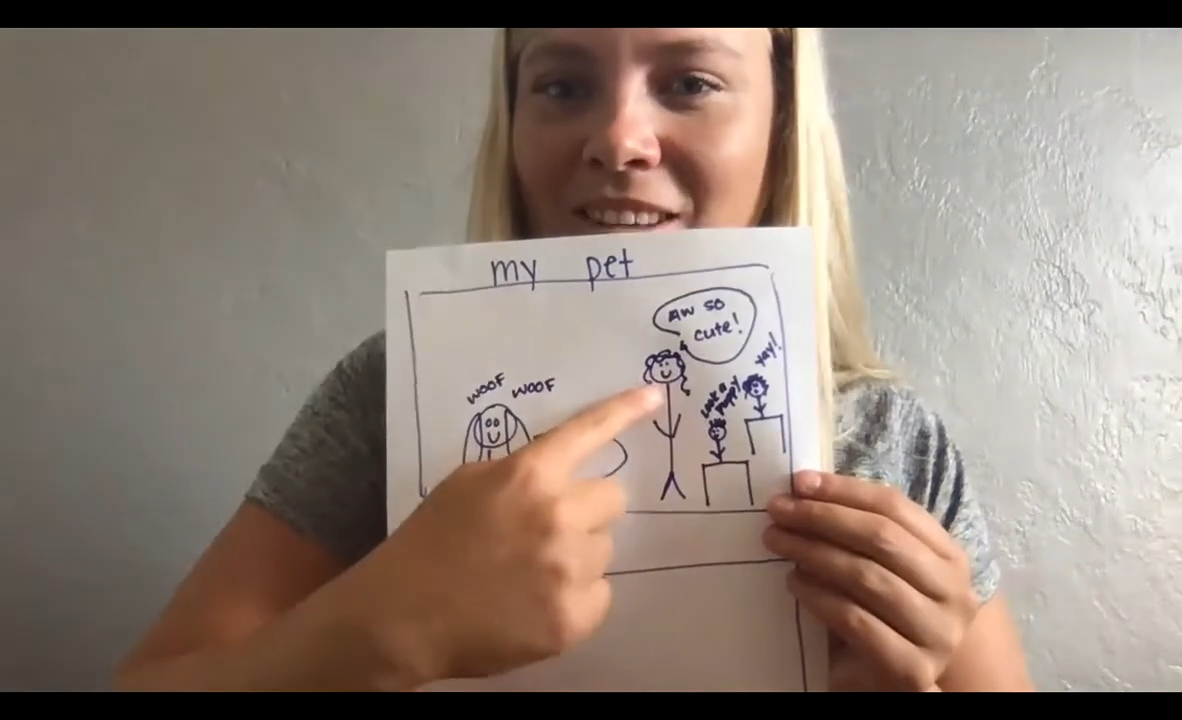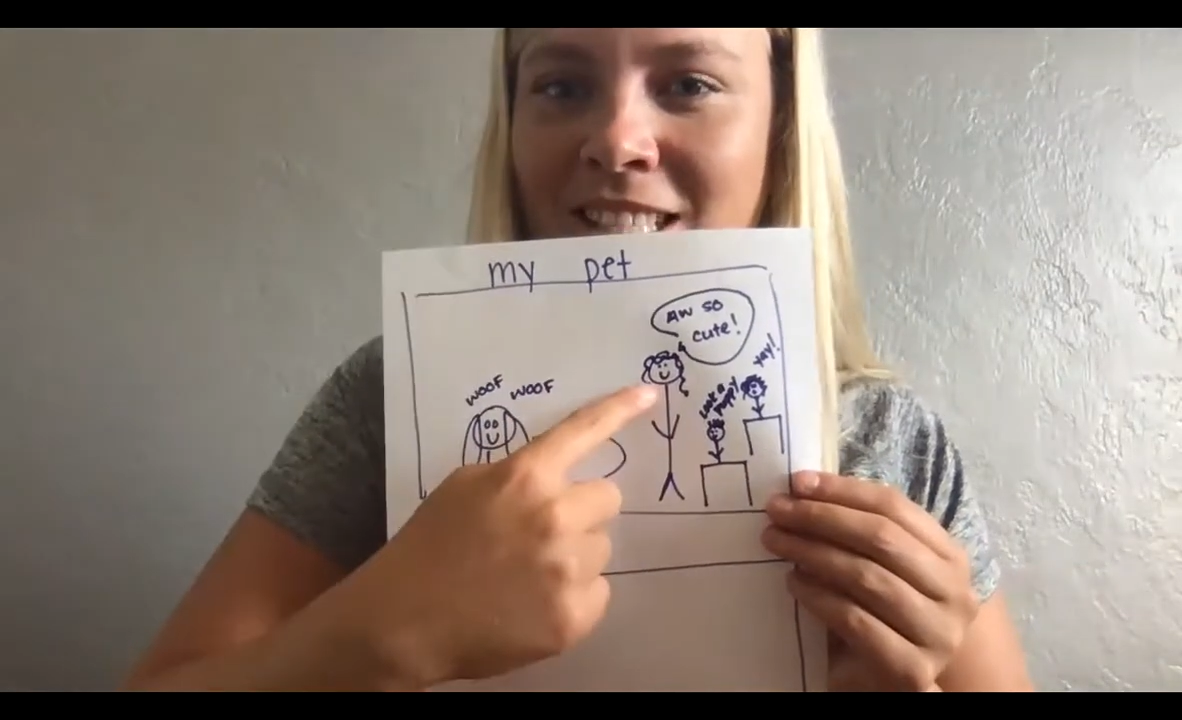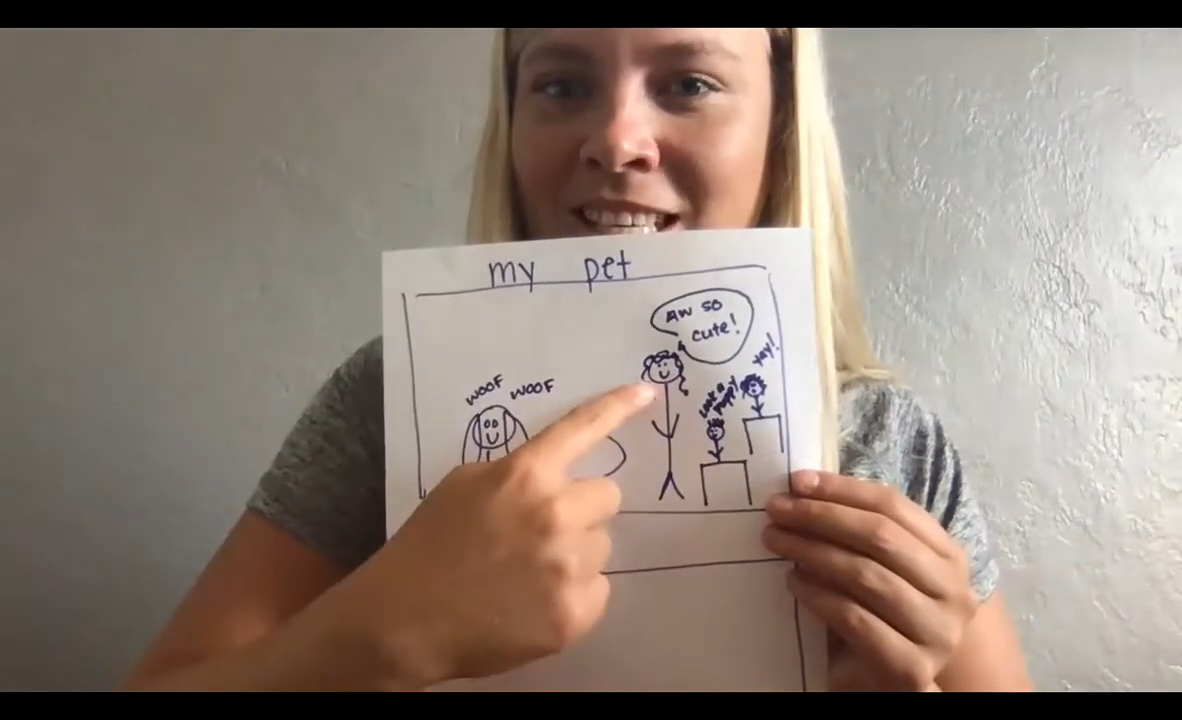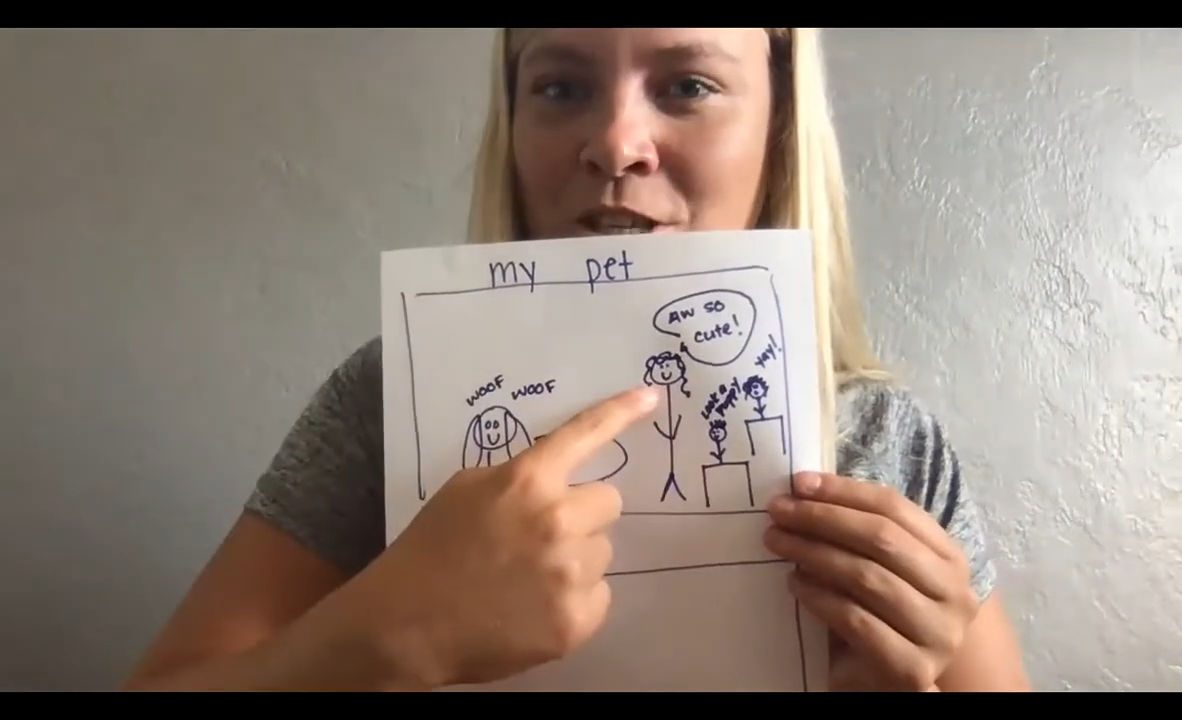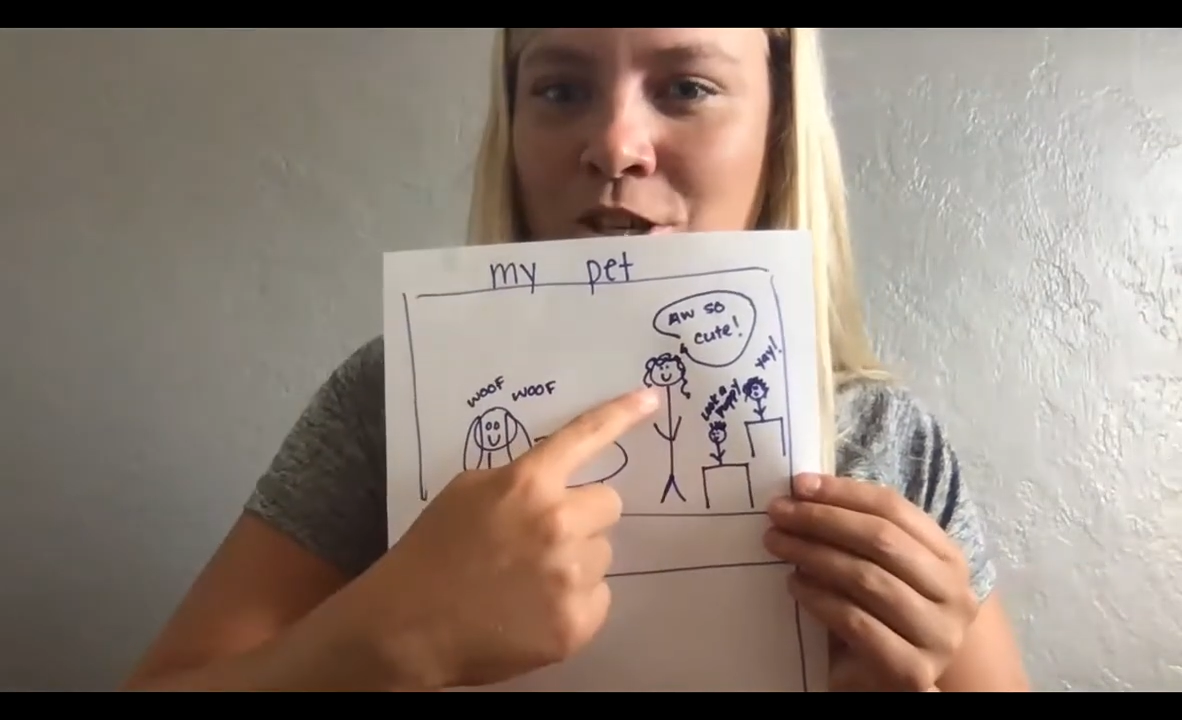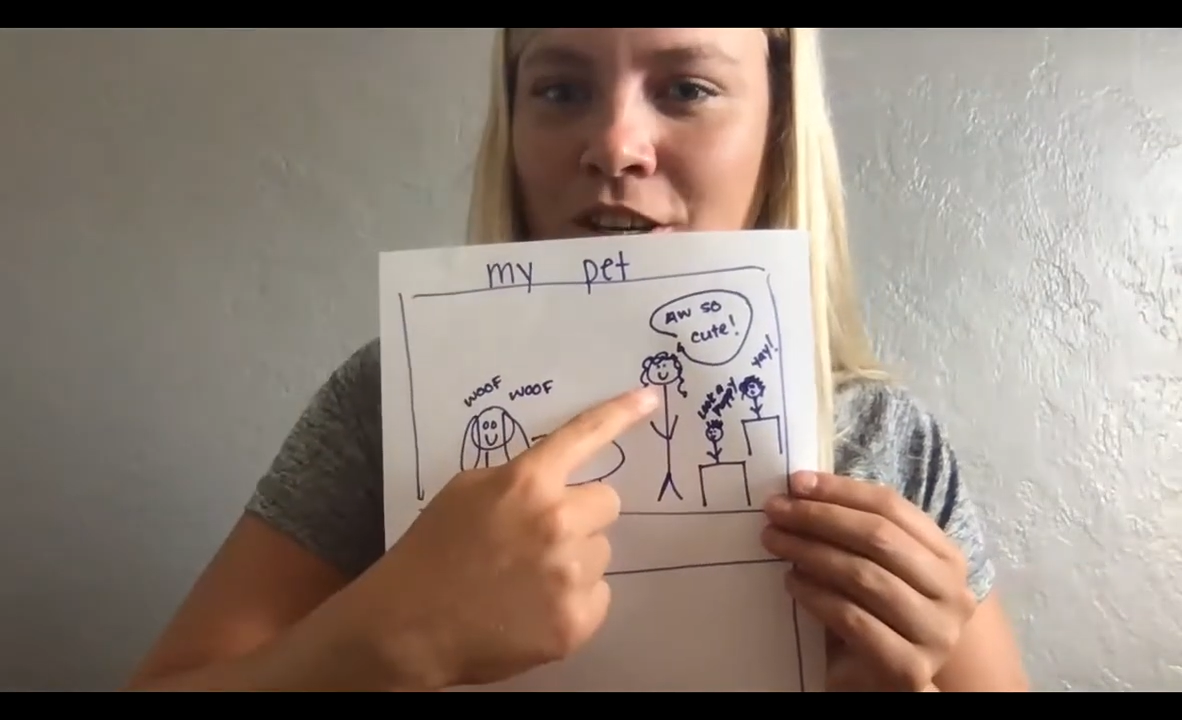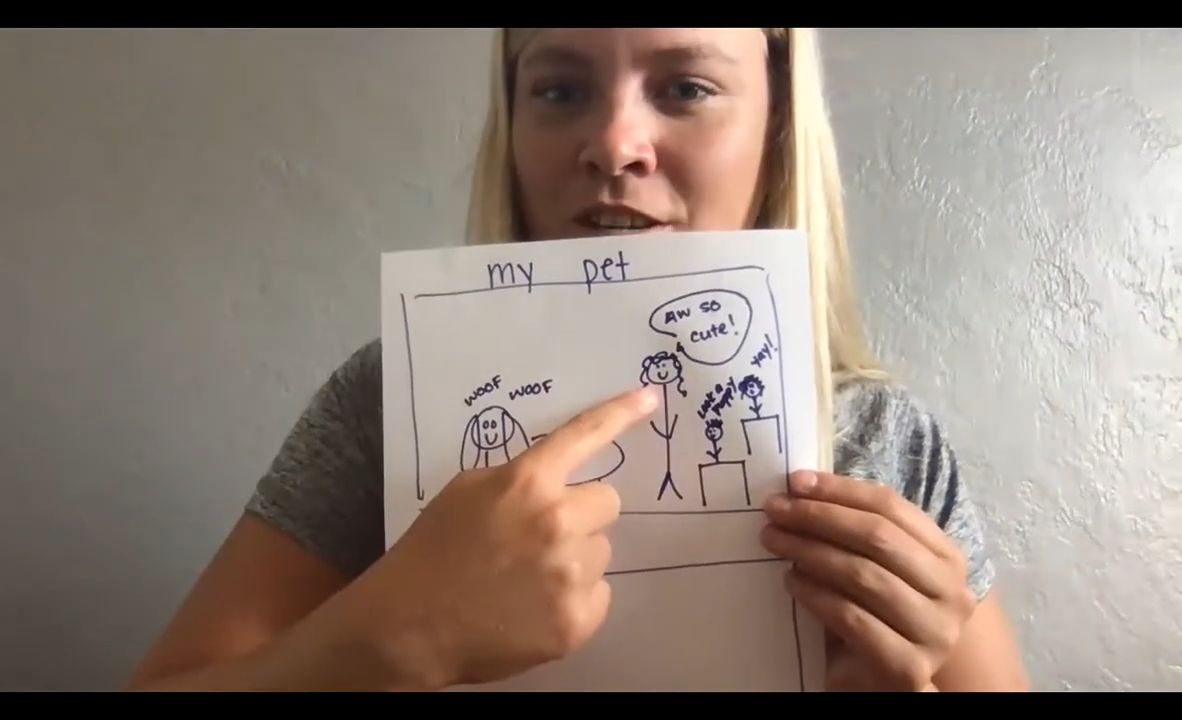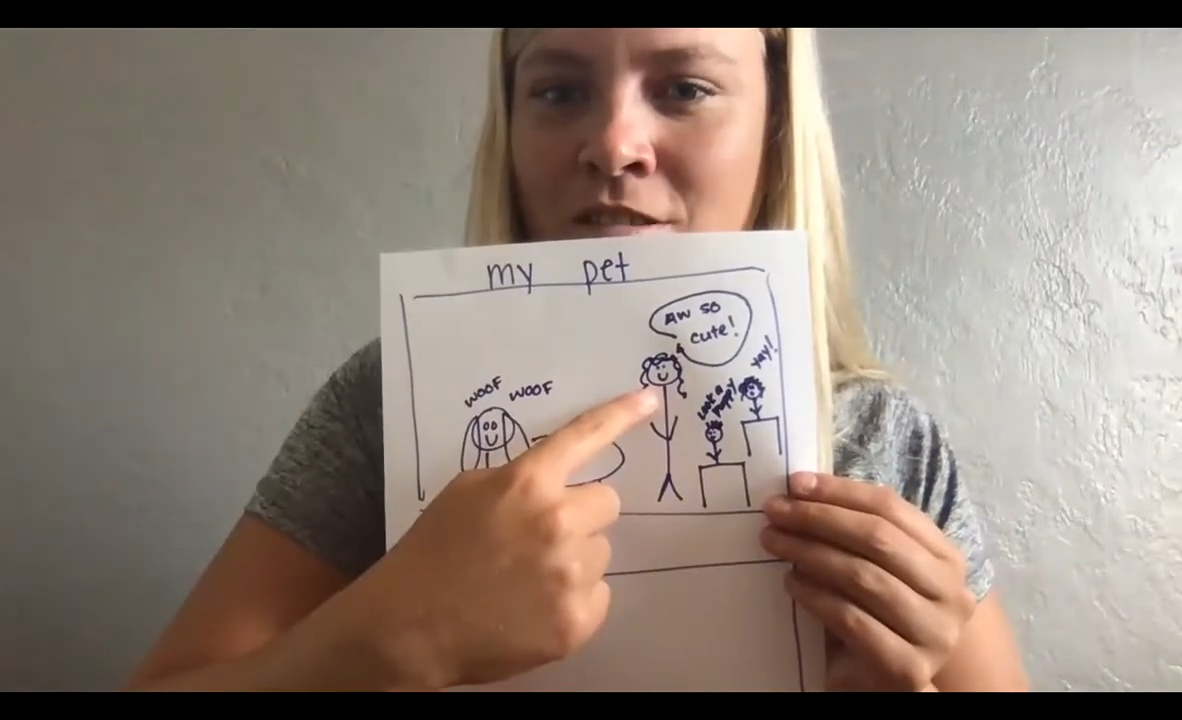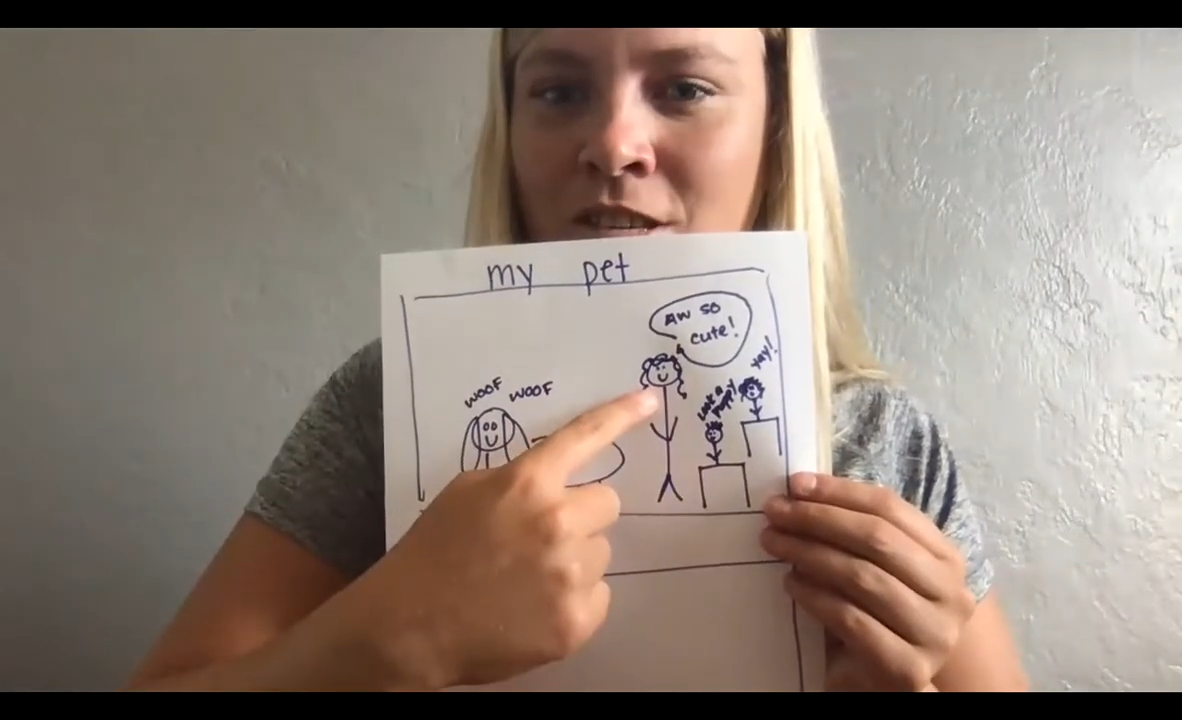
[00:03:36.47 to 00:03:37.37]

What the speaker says: the teacher,